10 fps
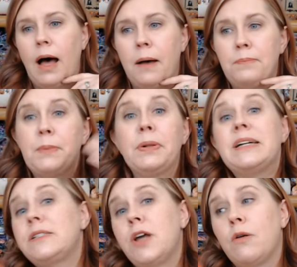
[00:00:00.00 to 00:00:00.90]
Uh, but
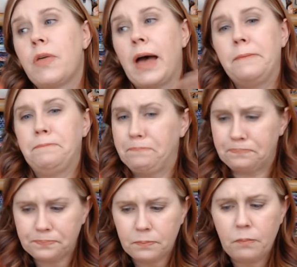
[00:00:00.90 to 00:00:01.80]
please know that
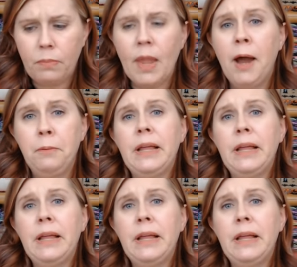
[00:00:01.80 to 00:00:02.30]
I